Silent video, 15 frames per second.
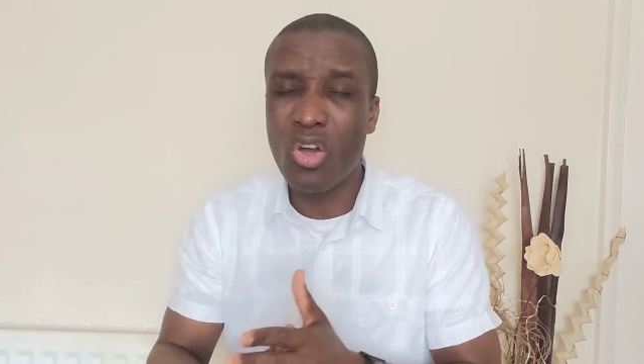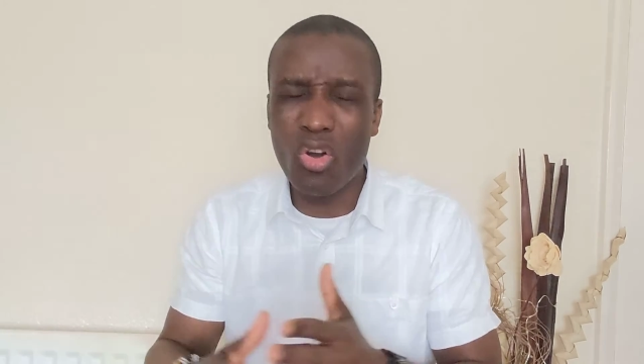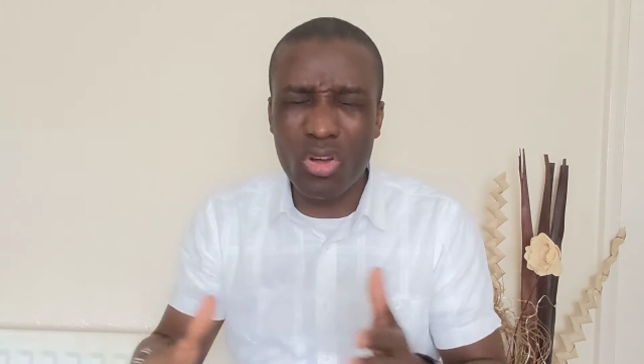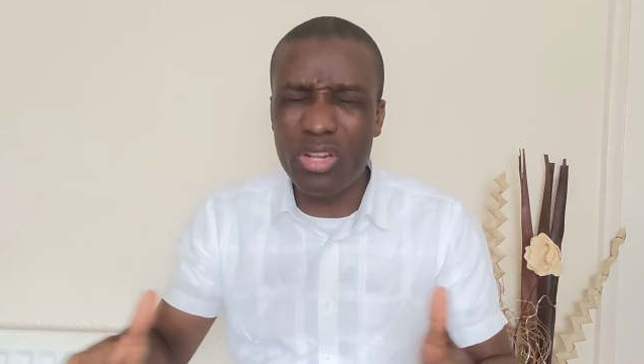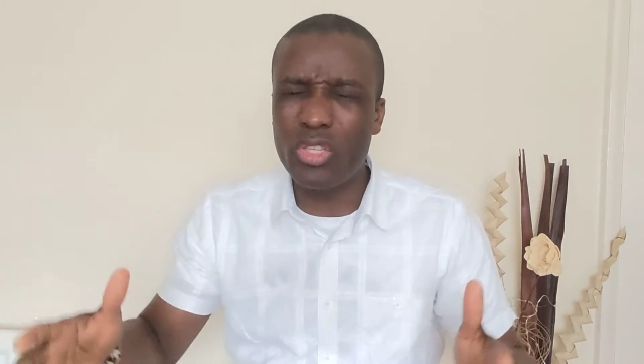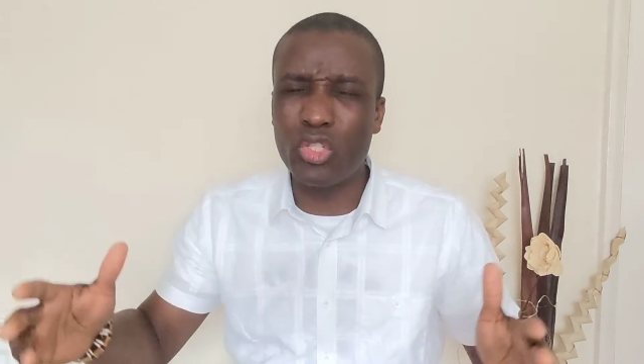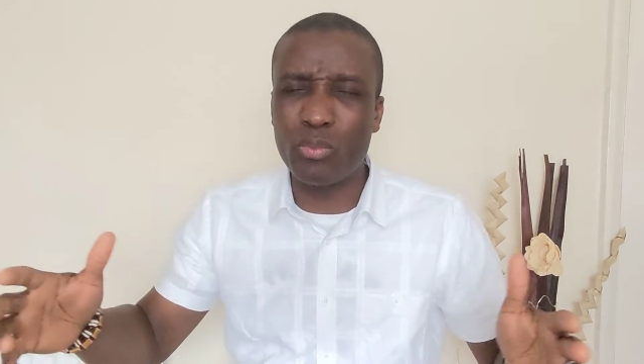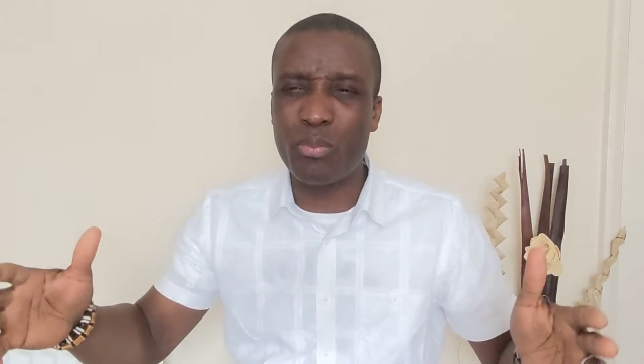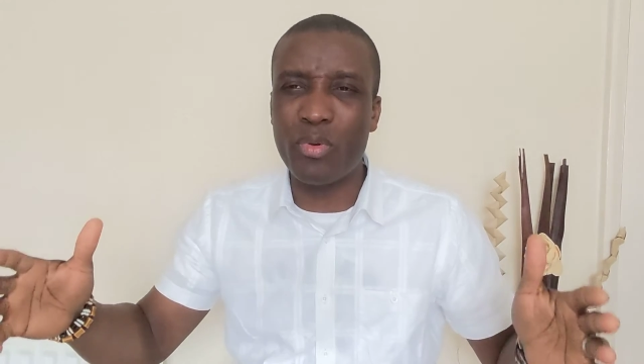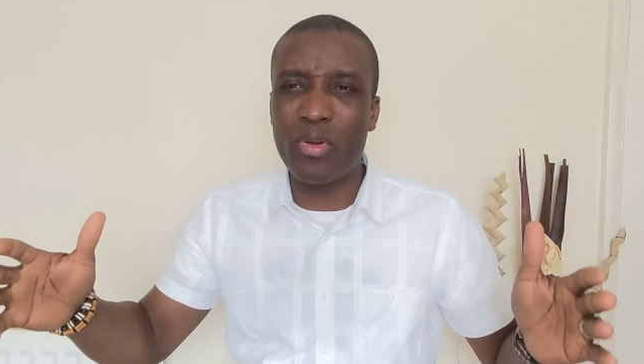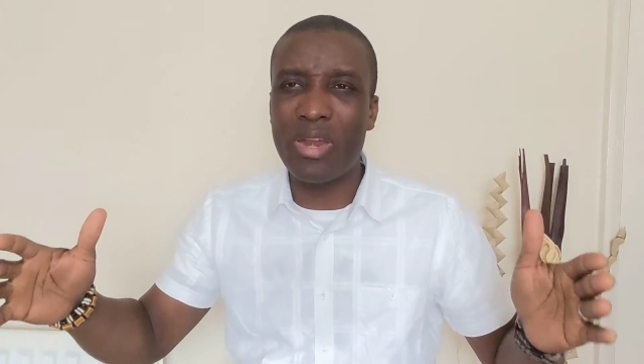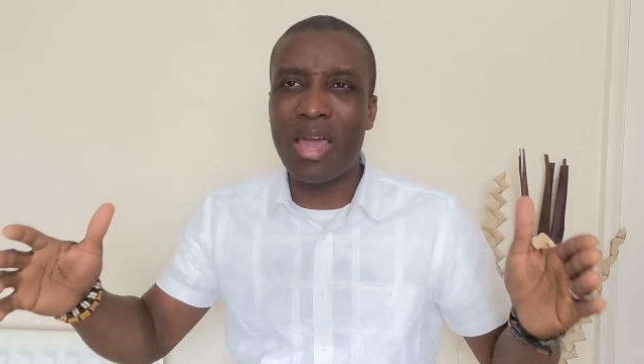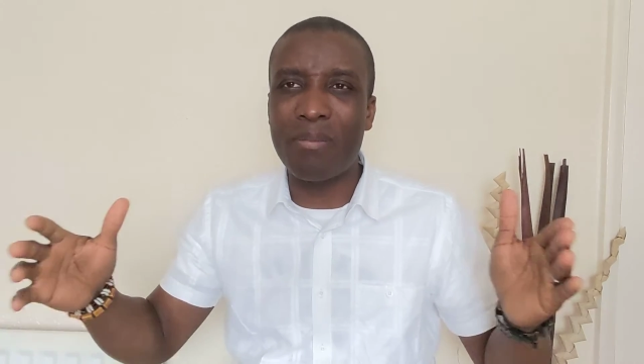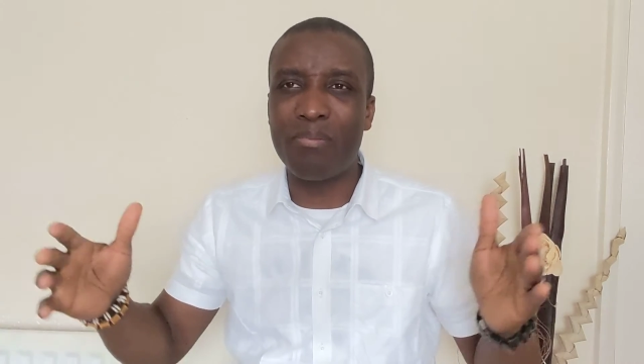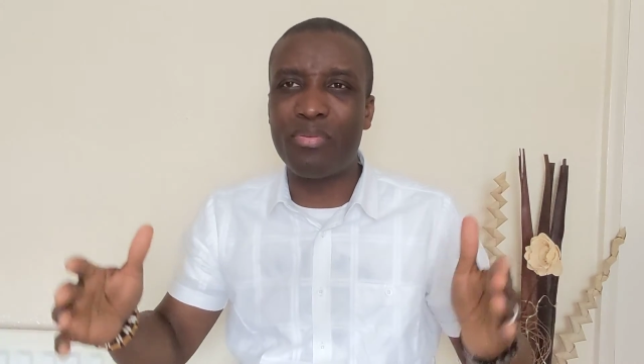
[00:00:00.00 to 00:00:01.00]
Holy
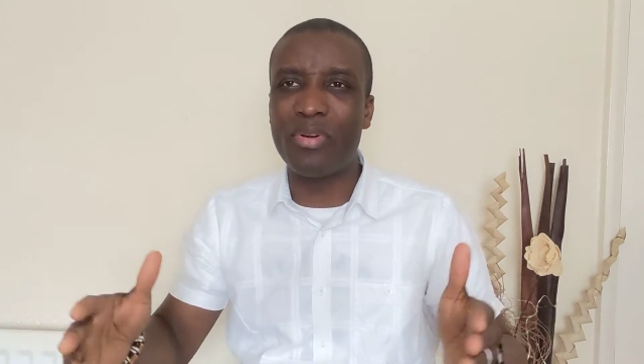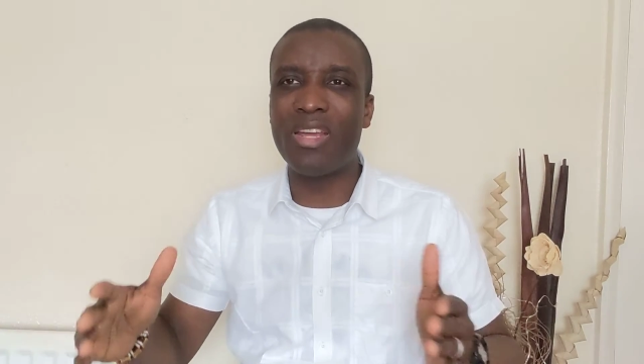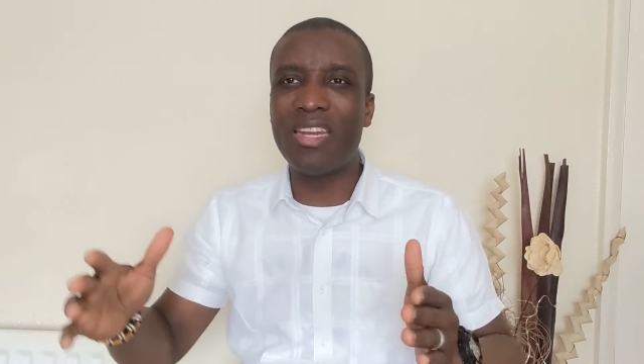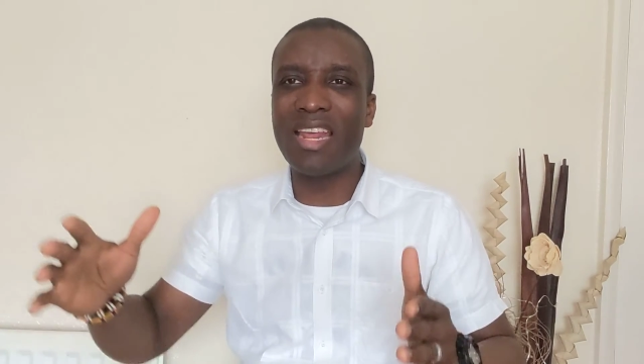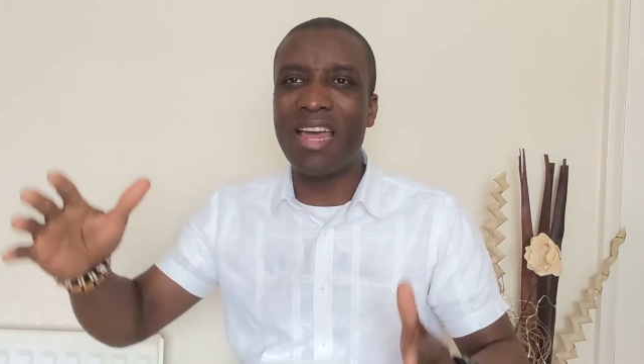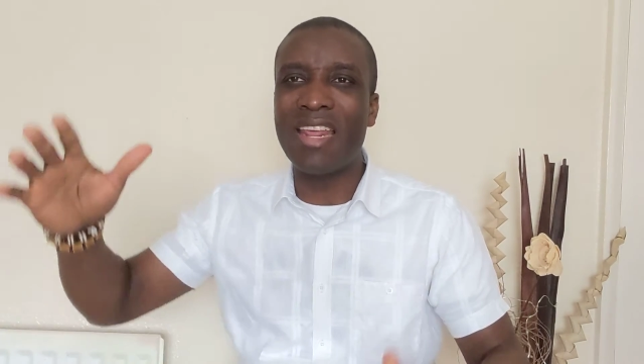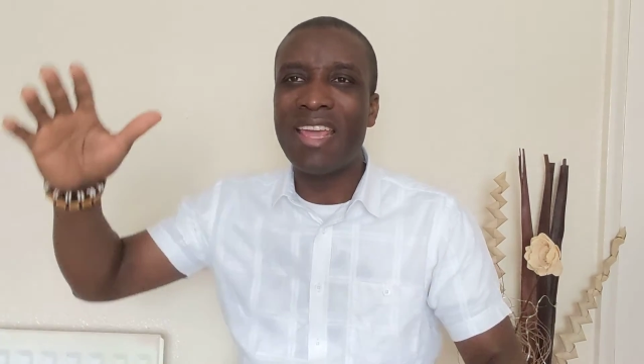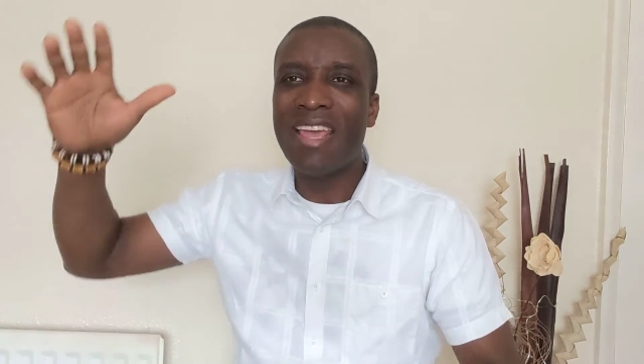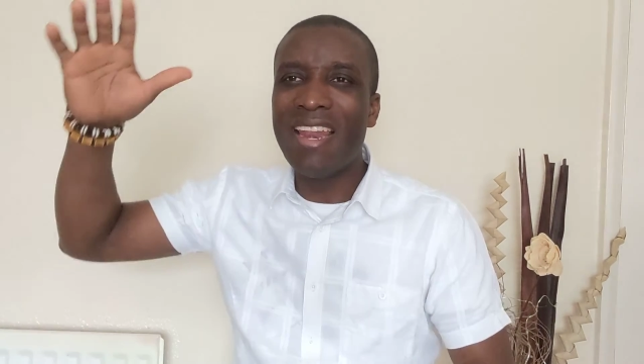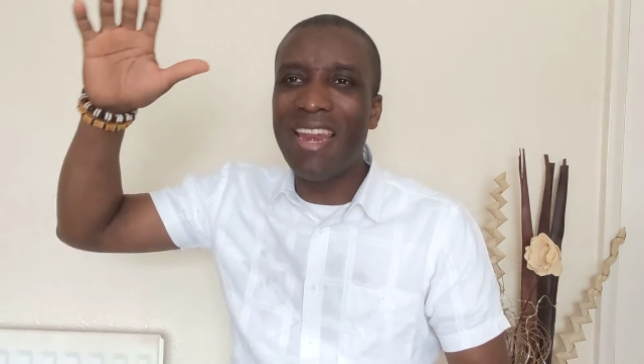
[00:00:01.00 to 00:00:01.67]
Spirit, I pray that